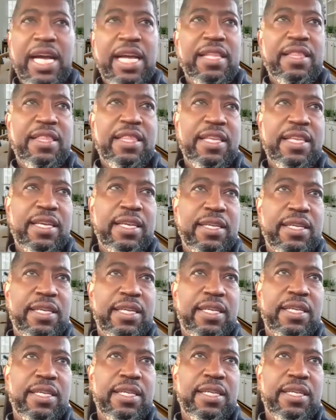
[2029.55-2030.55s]
I think
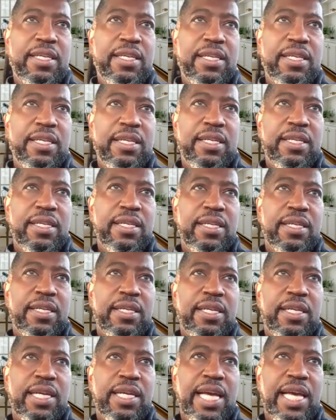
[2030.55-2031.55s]

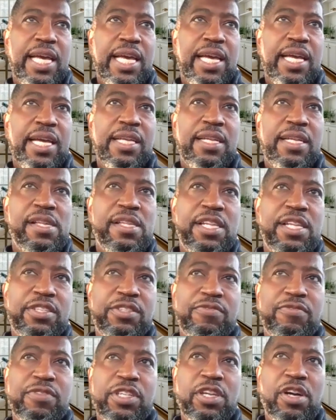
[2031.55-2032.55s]
a
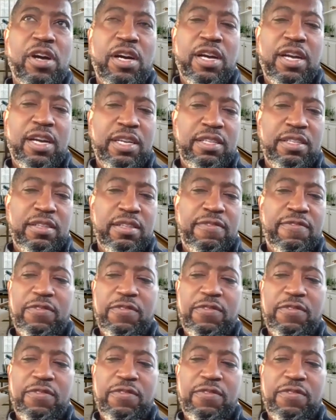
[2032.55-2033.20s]
disregard